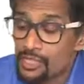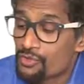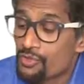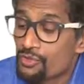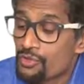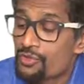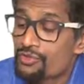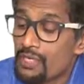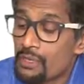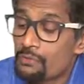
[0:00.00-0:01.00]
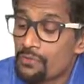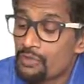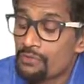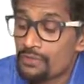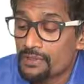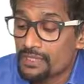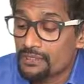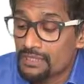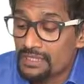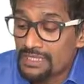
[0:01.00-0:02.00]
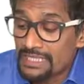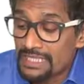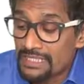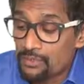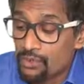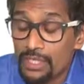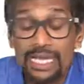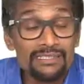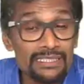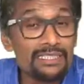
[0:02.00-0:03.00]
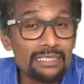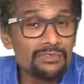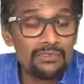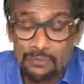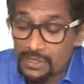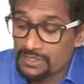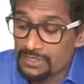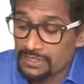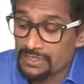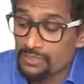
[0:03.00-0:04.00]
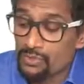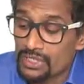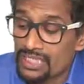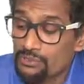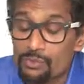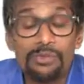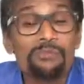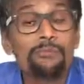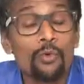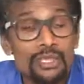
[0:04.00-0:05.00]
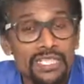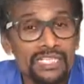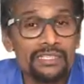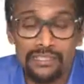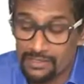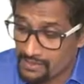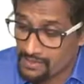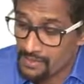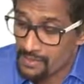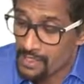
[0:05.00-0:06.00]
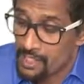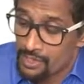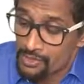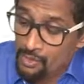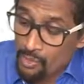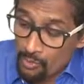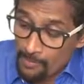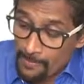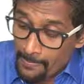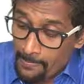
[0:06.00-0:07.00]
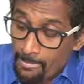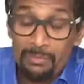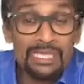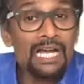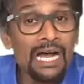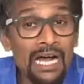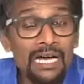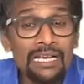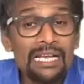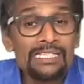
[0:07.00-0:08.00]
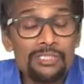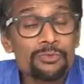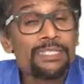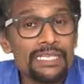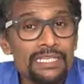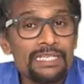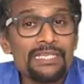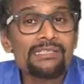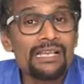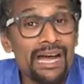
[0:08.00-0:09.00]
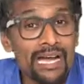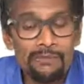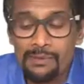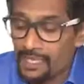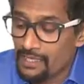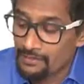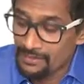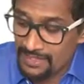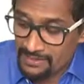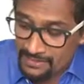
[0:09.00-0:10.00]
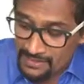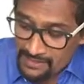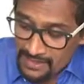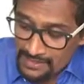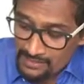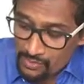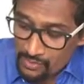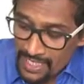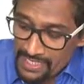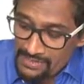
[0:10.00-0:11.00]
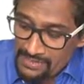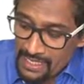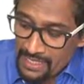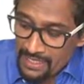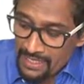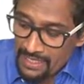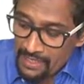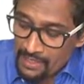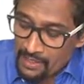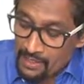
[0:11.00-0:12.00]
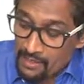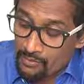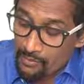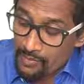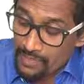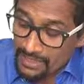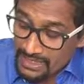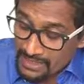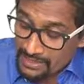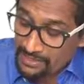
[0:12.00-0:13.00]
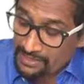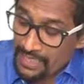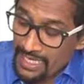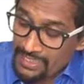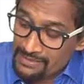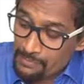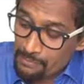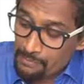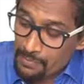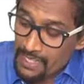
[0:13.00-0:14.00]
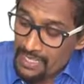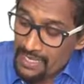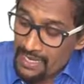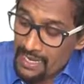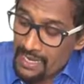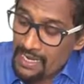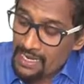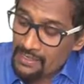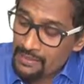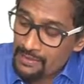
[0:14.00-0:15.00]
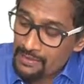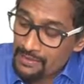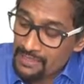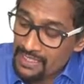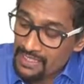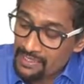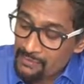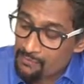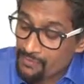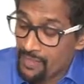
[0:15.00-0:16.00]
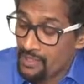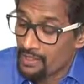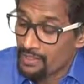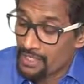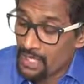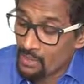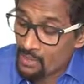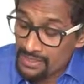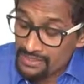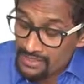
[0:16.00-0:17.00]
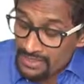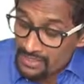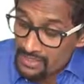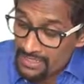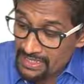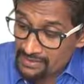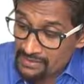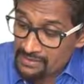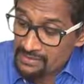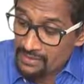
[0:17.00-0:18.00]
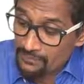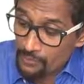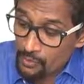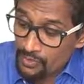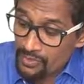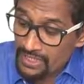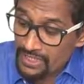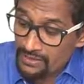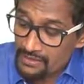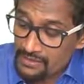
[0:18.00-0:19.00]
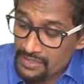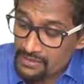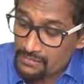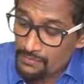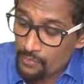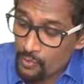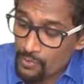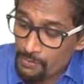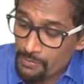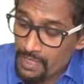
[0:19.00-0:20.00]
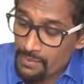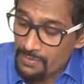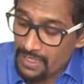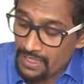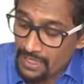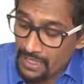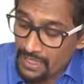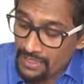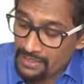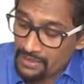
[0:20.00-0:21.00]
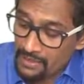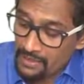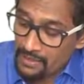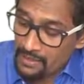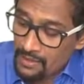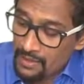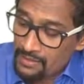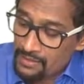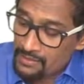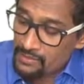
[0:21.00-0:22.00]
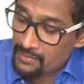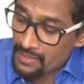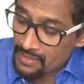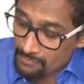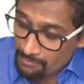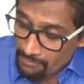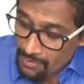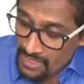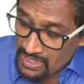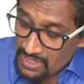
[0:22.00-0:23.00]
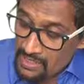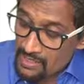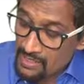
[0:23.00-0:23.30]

So you're going to number of the T you as in terms of percentage. So T would be fourteen years. So but R has to be taken as R by one hundred in this case. So S I would be taken as P R T. Now in such cases, if you're going to take this as four P by nine, this will become P.